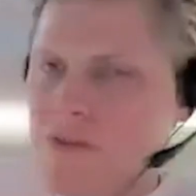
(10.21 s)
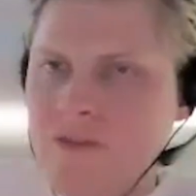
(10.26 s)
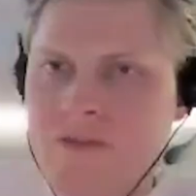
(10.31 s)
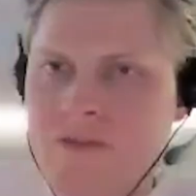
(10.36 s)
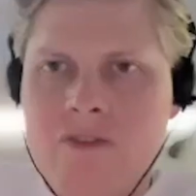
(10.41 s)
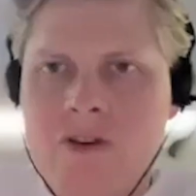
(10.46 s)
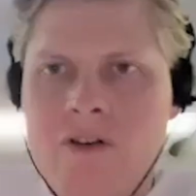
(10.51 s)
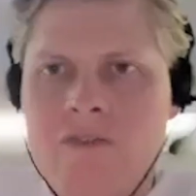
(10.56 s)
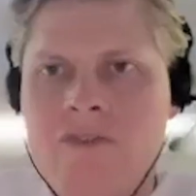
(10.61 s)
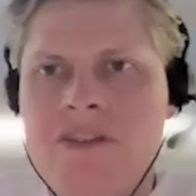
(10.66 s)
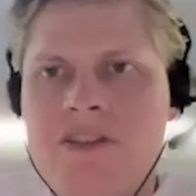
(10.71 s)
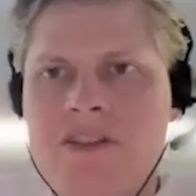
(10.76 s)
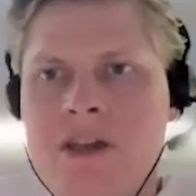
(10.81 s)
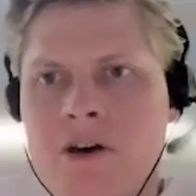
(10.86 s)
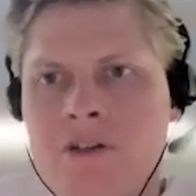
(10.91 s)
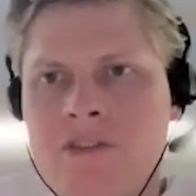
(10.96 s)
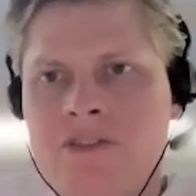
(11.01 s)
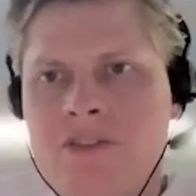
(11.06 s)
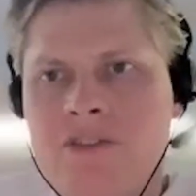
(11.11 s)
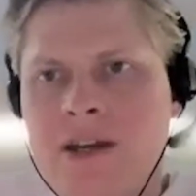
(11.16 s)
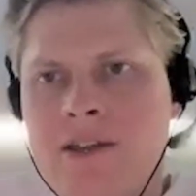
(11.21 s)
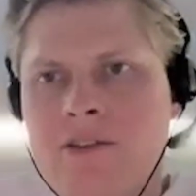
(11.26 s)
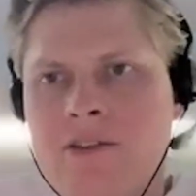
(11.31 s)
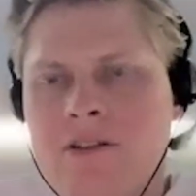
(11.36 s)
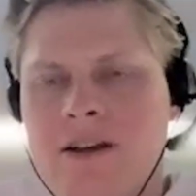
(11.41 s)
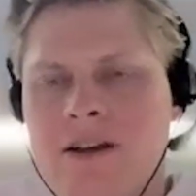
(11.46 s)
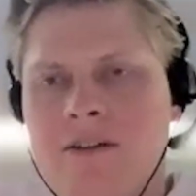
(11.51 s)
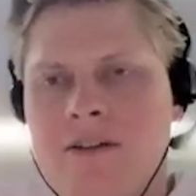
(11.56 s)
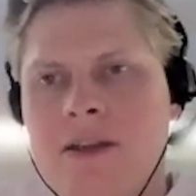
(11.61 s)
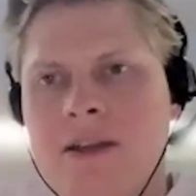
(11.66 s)
of the downsides
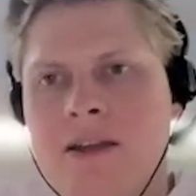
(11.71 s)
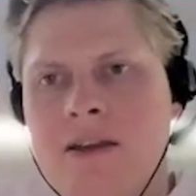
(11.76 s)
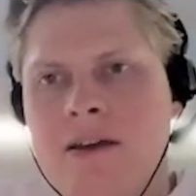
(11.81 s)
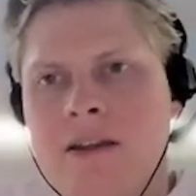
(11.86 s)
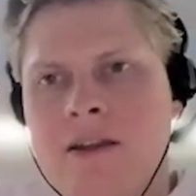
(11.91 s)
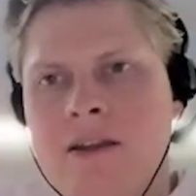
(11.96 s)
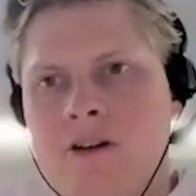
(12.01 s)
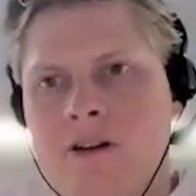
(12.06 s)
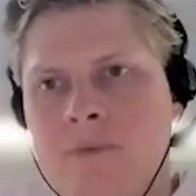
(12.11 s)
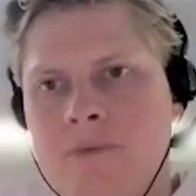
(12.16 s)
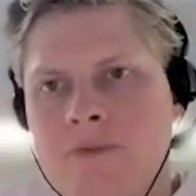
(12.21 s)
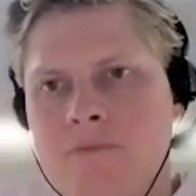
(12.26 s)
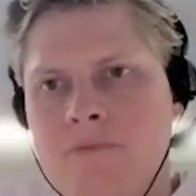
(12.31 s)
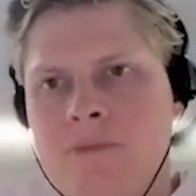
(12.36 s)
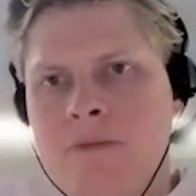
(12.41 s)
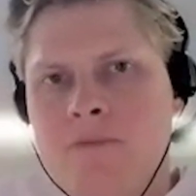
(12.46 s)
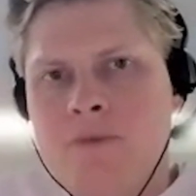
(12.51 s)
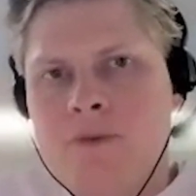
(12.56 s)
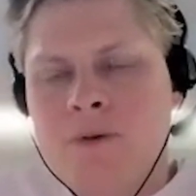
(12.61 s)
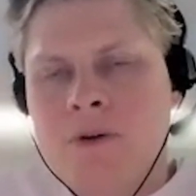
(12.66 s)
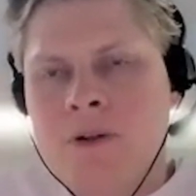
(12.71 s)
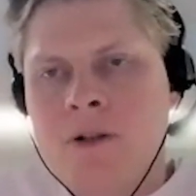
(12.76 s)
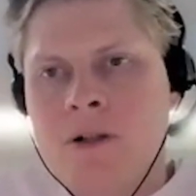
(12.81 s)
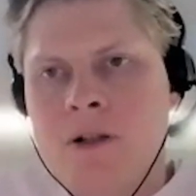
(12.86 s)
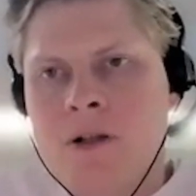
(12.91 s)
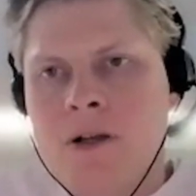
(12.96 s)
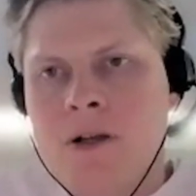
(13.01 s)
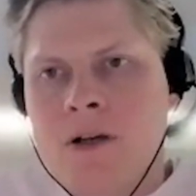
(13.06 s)
of having an encrypted mempool,